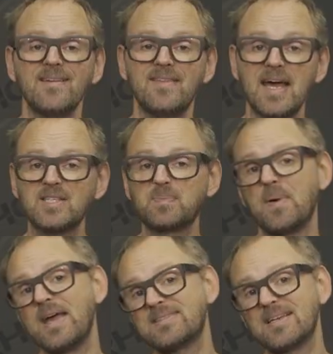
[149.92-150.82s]
That's
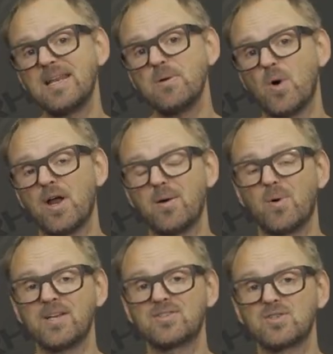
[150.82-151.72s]
basically what I
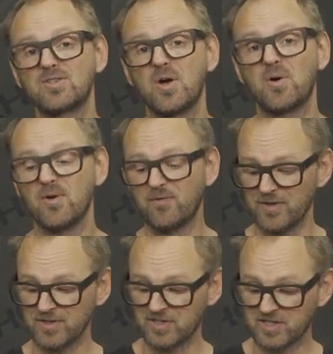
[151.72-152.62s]
wanted to show you
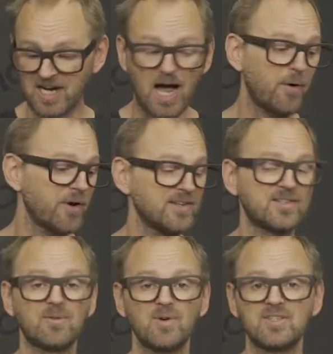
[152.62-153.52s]
for the SKAARHOJ
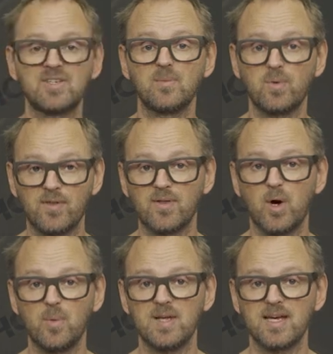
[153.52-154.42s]
integration with
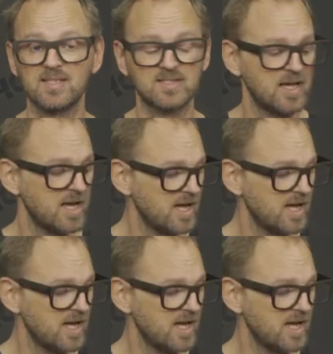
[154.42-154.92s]
OBS.